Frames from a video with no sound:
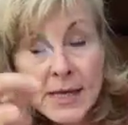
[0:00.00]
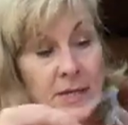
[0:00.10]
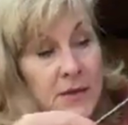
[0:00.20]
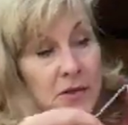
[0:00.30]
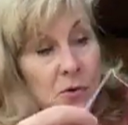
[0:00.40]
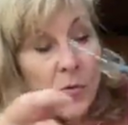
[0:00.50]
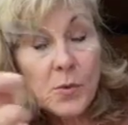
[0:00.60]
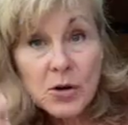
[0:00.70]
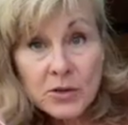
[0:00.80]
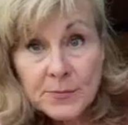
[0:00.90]
So
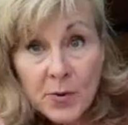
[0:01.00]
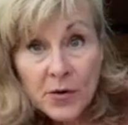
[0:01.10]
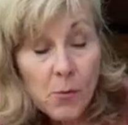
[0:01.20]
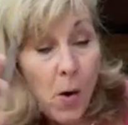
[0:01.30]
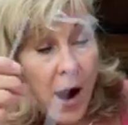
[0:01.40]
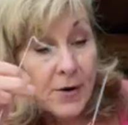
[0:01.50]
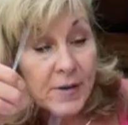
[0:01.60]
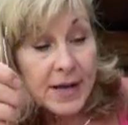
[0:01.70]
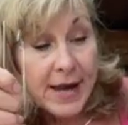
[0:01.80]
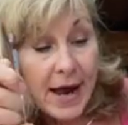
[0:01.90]
we're going to put the wire
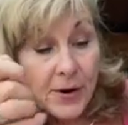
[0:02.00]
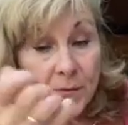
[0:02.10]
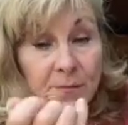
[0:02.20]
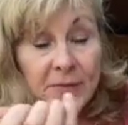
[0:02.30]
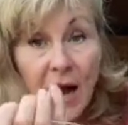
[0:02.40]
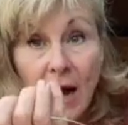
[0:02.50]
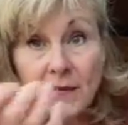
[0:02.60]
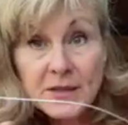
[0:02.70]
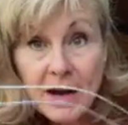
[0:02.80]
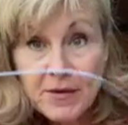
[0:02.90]
in now
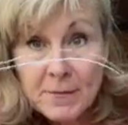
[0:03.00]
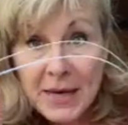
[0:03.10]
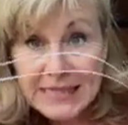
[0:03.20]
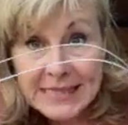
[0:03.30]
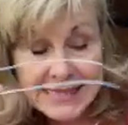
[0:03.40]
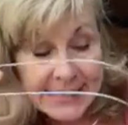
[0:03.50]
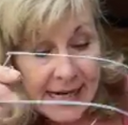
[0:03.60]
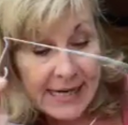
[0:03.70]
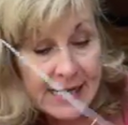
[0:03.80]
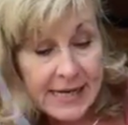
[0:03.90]
after having bent it
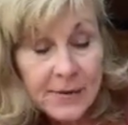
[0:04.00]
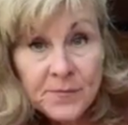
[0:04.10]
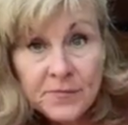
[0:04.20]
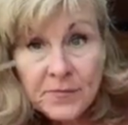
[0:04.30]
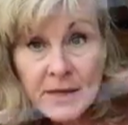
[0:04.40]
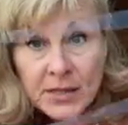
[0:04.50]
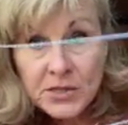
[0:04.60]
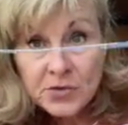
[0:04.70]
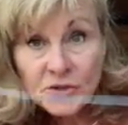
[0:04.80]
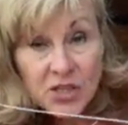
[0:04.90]
slightly.
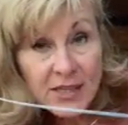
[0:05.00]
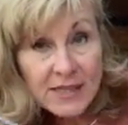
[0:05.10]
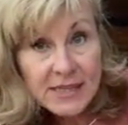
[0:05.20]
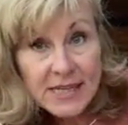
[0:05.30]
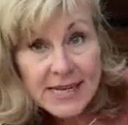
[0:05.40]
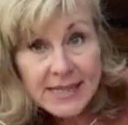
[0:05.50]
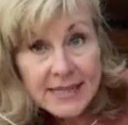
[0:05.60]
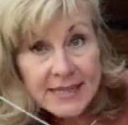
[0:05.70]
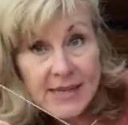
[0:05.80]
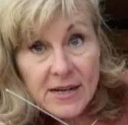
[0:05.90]
So just
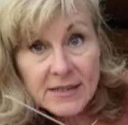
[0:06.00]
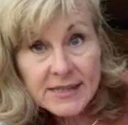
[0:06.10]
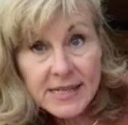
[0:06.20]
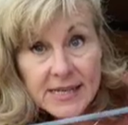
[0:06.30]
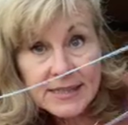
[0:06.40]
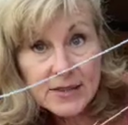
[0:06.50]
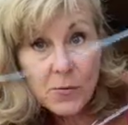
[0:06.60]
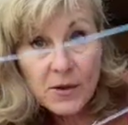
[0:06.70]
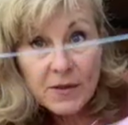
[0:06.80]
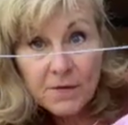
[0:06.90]
insert it
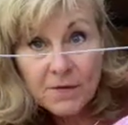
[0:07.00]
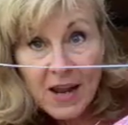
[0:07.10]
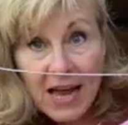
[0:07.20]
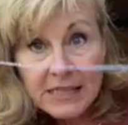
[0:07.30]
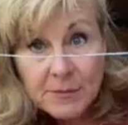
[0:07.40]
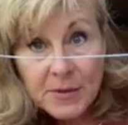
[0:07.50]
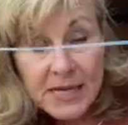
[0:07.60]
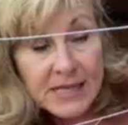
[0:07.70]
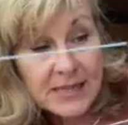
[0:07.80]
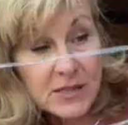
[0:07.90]
with the flat
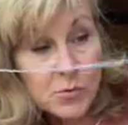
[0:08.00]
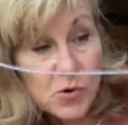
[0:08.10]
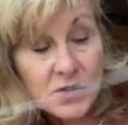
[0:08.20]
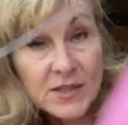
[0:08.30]
piece towards